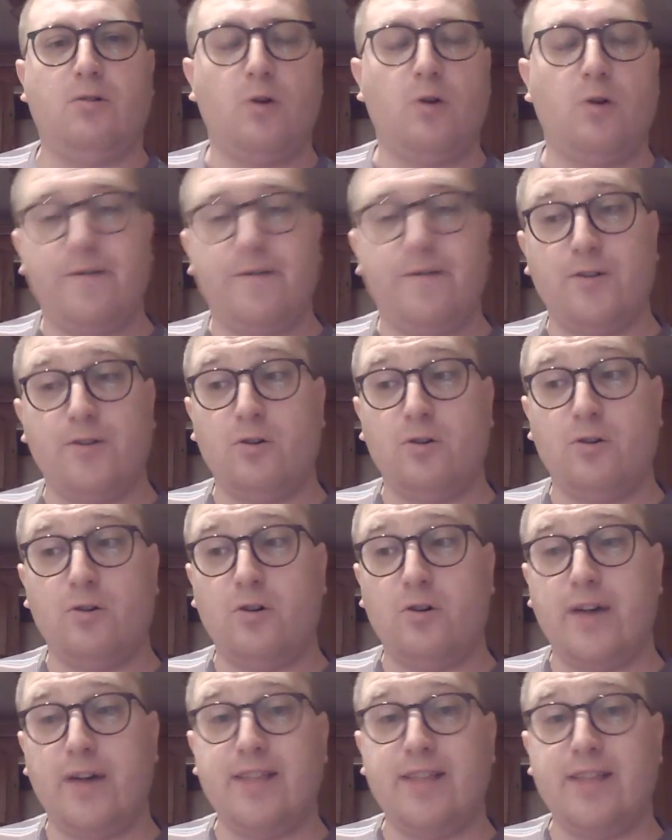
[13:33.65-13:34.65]
or if
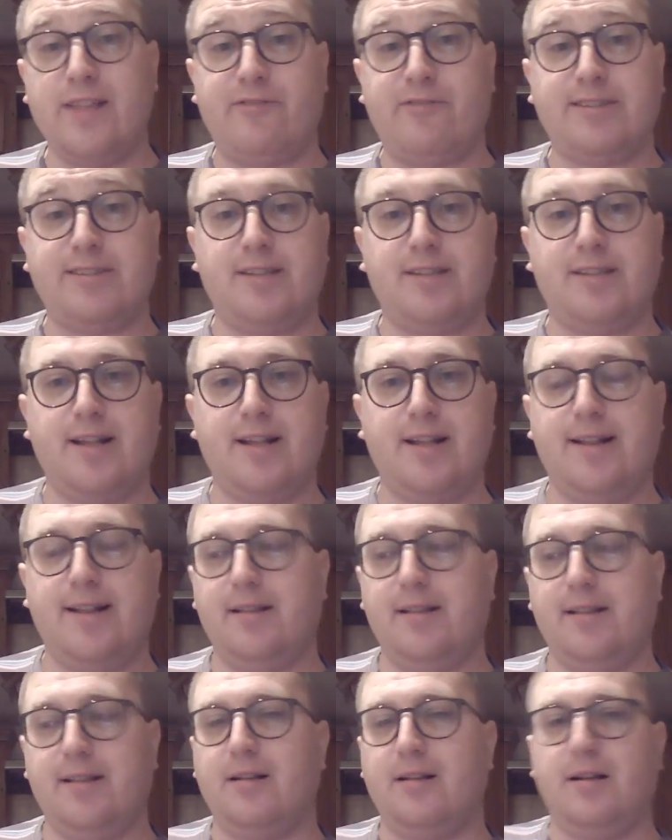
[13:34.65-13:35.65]
you're interested
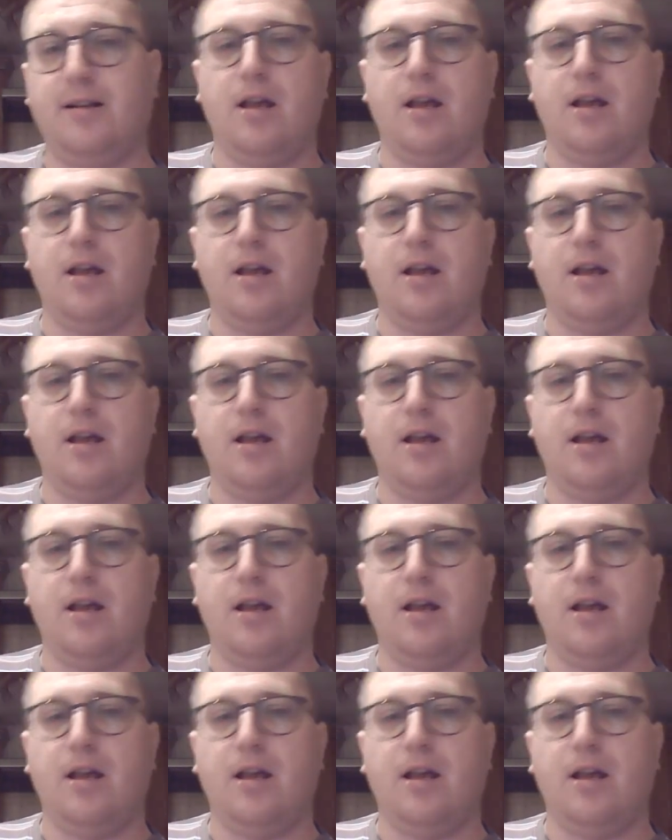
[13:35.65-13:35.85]
in